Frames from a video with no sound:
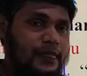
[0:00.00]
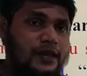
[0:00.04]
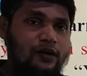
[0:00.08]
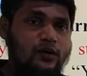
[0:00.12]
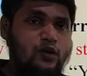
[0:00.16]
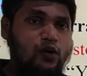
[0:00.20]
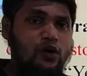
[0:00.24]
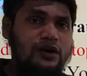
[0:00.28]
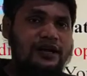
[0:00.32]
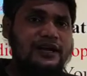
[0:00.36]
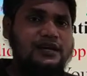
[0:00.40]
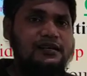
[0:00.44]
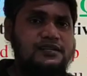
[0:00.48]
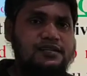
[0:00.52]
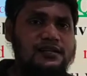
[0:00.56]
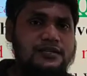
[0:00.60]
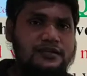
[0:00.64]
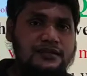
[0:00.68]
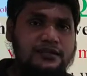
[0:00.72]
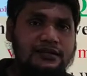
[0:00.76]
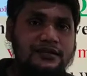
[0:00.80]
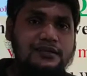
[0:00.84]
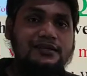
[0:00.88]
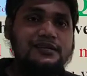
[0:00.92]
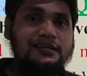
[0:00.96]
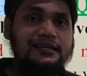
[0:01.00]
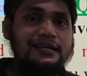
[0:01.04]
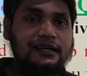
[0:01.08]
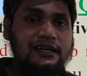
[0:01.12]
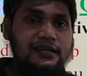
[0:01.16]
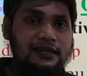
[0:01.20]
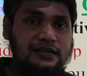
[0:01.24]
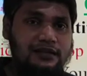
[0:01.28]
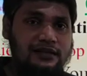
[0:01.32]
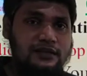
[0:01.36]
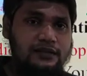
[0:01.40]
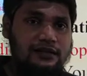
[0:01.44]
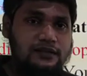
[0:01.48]
ordered
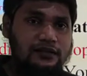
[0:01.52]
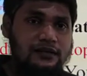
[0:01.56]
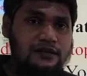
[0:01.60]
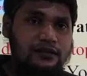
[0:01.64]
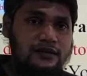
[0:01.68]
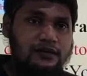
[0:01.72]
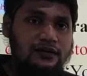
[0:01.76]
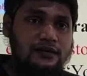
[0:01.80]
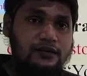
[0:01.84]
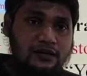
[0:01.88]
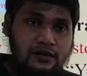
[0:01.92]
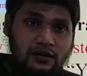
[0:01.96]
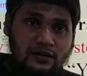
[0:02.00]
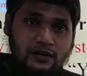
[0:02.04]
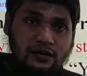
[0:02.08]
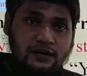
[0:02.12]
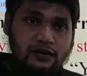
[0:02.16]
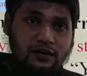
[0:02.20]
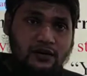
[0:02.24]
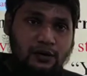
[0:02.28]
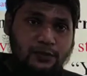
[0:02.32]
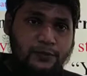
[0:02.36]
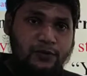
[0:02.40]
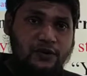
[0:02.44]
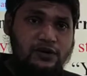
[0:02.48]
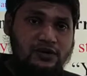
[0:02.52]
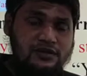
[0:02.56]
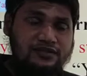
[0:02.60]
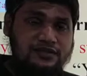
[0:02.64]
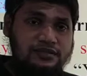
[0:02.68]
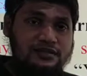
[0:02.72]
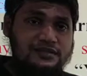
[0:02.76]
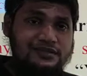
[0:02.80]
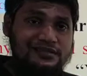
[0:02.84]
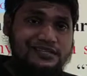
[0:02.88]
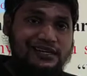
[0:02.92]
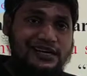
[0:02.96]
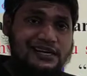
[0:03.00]
Riyadh. Of course,
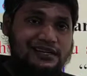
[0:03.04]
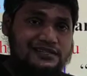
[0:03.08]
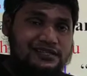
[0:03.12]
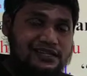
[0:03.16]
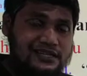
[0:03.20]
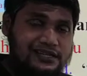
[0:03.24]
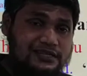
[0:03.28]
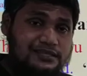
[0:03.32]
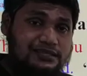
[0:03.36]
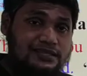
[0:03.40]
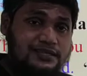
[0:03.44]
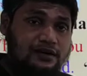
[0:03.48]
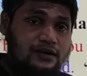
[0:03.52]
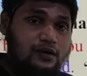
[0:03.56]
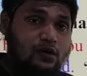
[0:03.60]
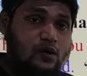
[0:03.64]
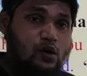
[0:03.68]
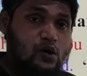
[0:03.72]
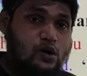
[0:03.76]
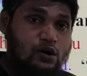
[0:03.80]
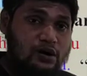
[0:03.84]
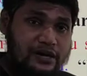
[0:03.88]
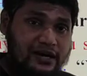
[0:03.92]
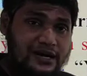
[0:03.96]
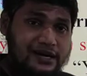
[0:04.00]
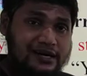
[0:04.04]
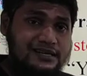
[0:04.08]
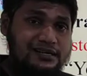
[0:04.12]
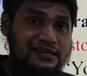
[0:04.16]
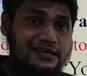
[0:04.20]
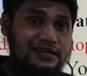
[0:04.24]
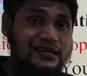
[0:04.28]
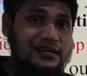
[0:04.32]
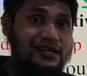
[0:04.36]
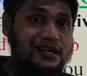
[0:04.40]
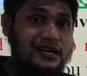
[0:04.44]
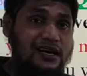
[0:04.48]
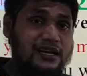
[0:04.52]
sergeant ordered
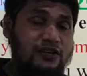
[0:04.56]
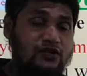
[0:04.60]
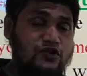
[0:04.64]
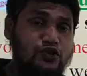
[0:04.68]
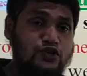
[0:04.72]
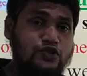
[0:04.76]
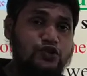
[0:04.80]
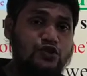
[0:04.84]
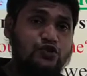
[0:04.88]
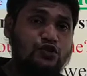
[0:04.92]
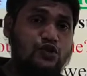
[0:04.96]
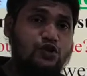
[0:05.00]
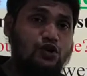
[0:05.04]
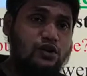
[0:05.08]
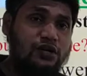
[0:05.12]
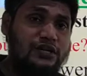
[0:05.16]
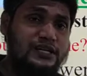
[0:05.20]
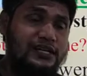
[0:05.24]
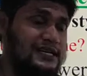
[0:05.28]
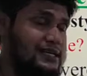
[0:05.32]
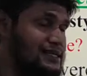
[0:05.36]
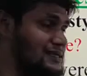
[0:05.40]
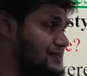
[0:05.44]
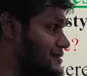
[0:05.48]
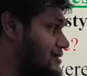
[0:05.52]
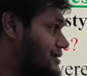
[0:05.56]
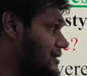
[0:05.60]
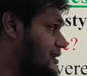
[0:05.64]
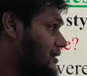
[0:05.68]
Riyadh to show his